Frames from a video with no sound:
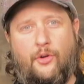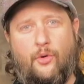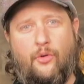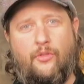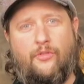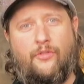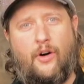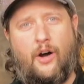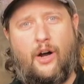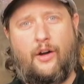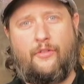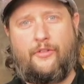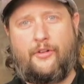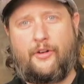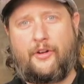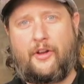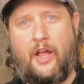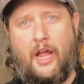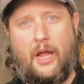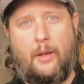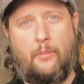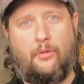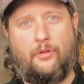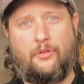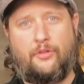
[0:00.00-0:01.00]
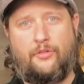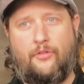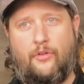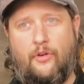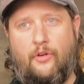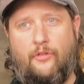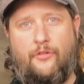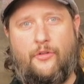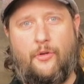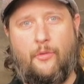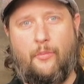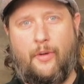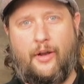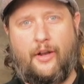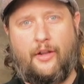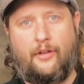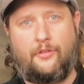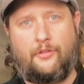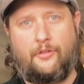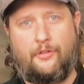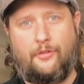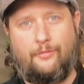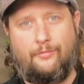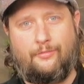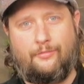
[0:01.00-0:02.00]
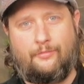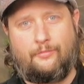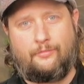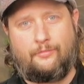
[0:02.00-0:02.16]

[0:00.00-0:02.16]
goof off your cables for a few minutes.